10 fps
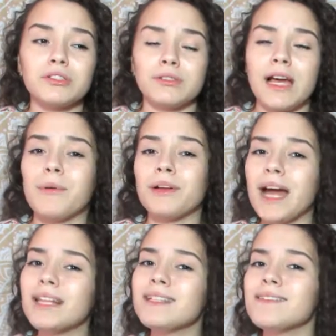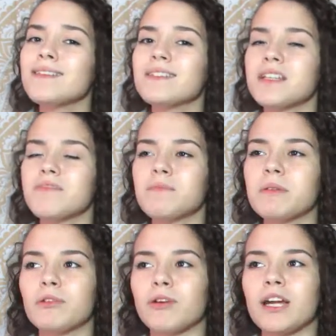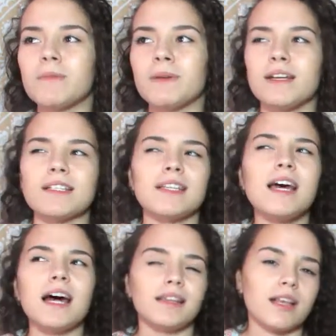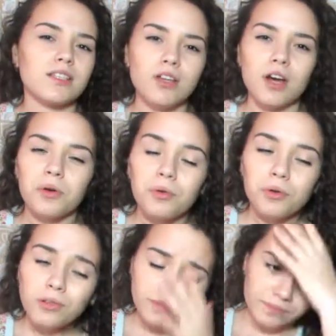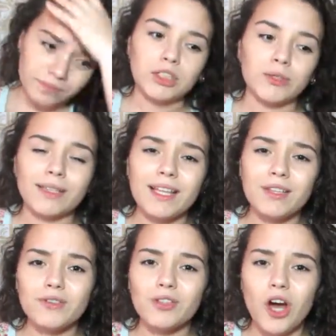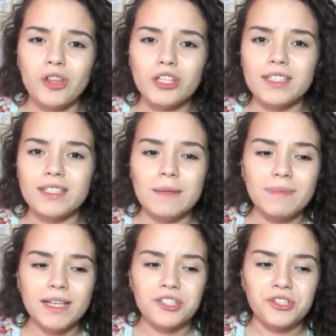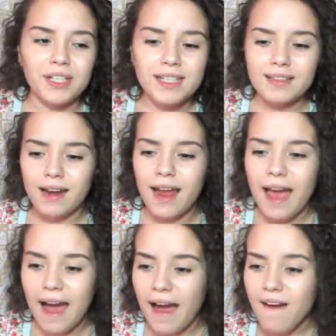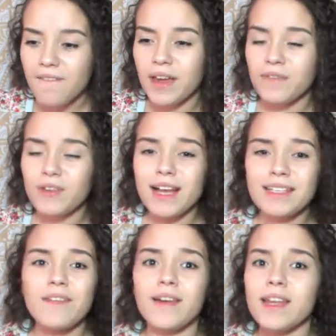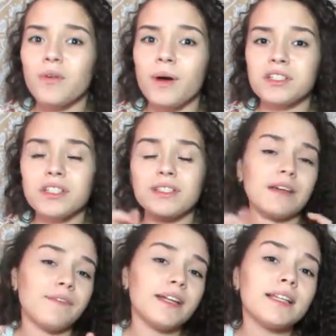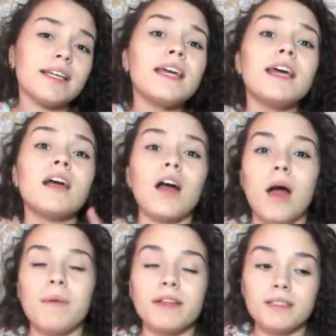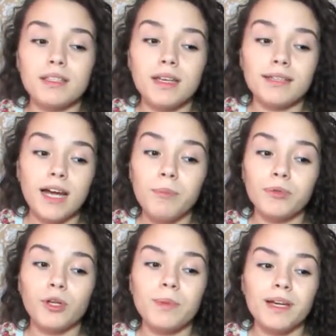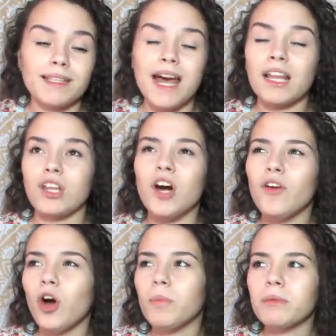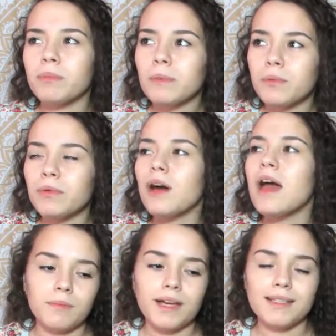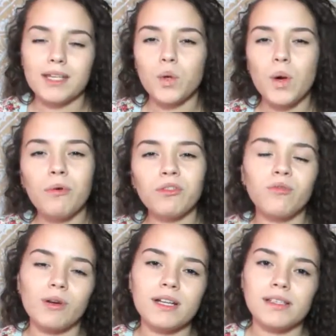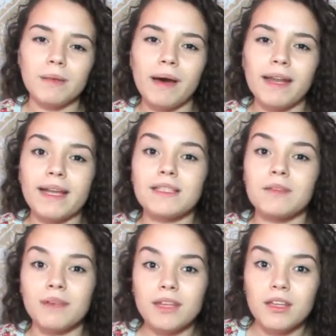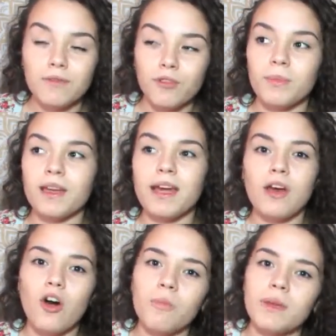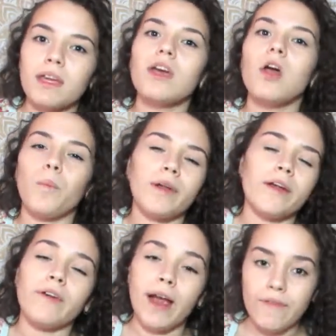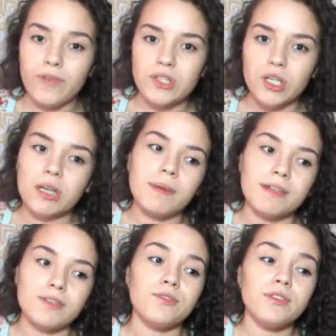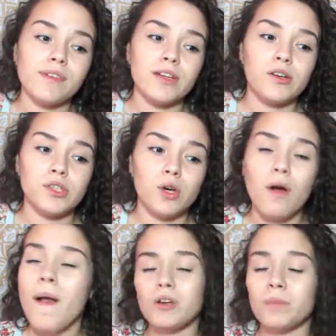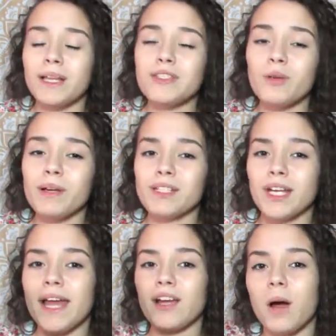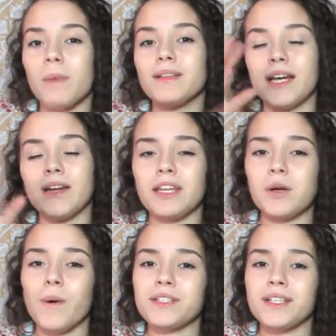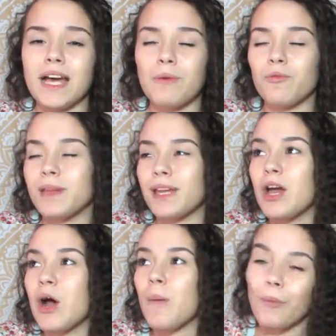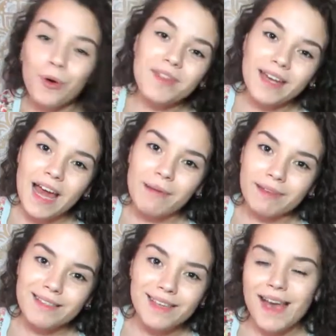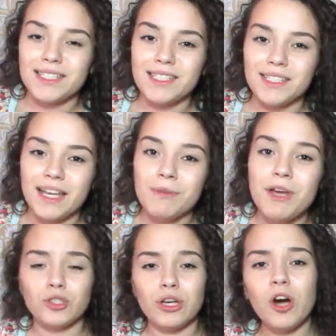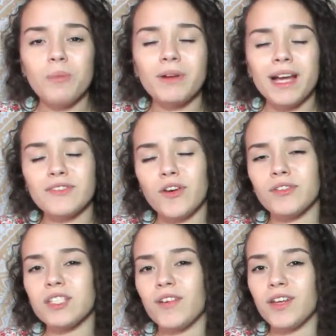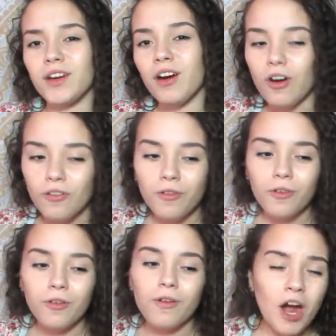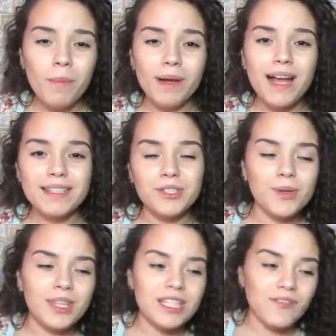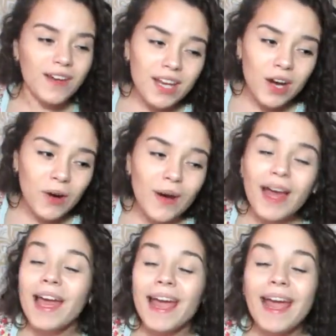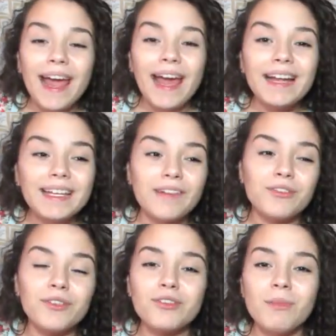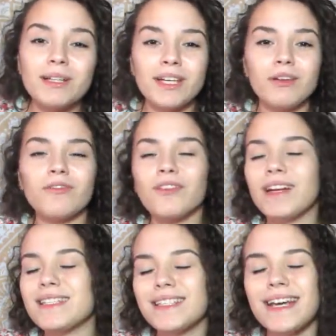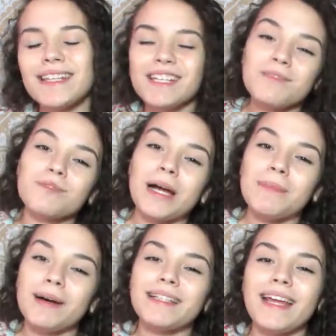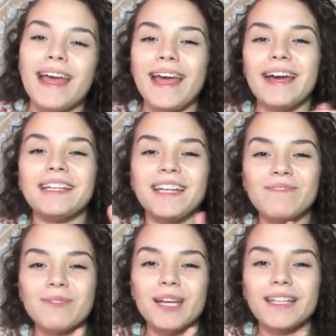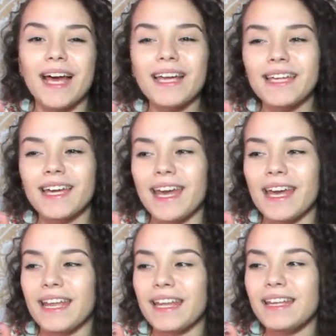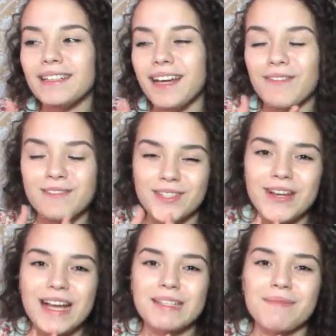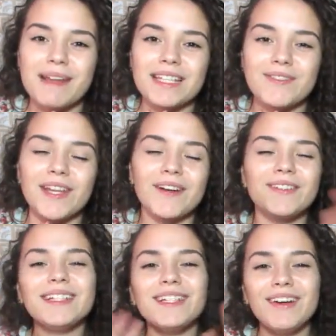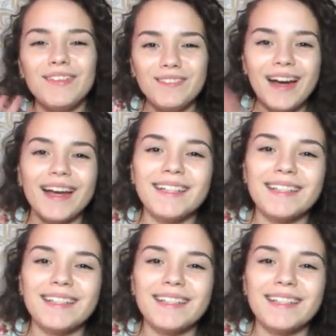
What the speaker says: So yeah, I would highly suggest giving people credit because that's not cool. So I think those are all the tips and tricks that I have. If you guys have any questions, definitely comment down below because I love helping people, because I know I would have wanted somebody to be there for me and help me whenever I first started making YouTube videos. So please don't be shy and comment down any questions. I will be more than happy to answer them. So I hope you guys found this video helpful. I hope you guys enjoyed this video, and if you're new to my channel, don't forget to hit the subscribe button and give me a like, and I will see you guys in my next video. Bye.